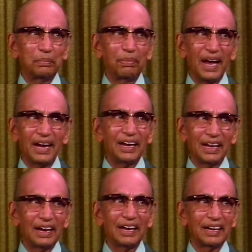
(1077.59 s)
bad
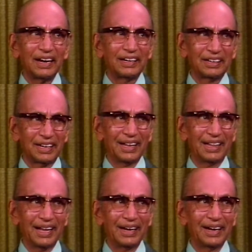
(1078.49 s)
English and still
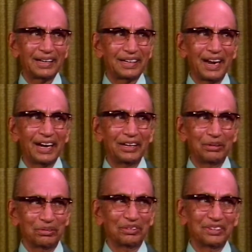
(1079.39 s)
they understand you."